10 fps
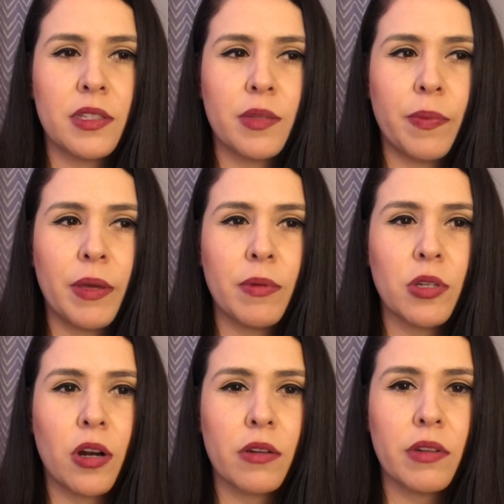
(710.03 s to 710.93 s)
the baby's
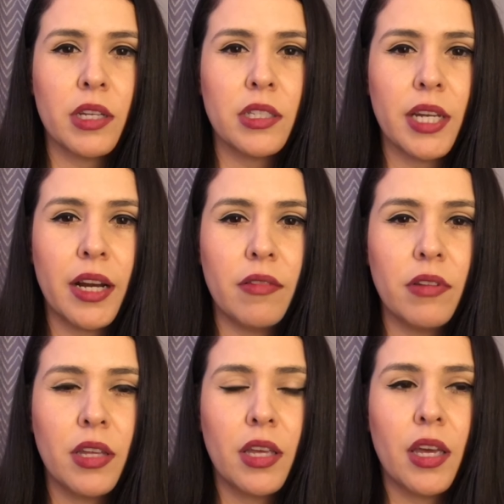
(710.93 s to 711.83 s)
heart rate down?
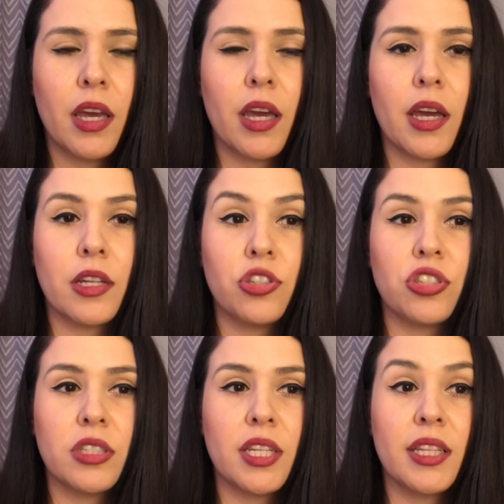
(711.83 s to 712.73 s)
And
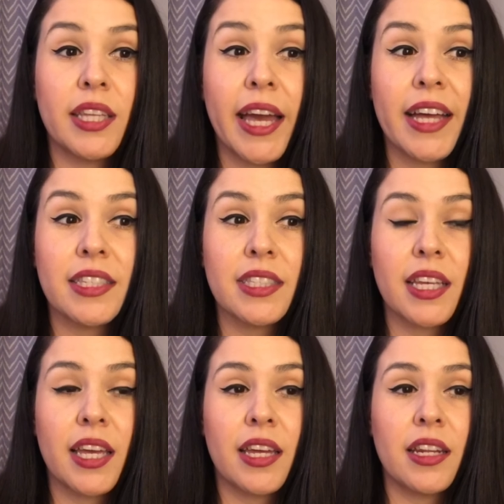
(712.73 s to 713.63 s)
she said yes.
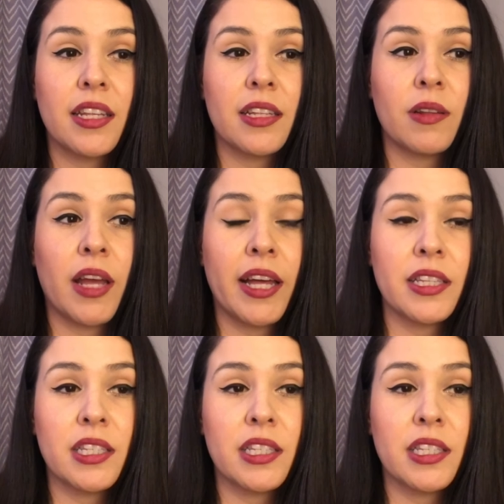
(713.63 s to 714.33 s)
And at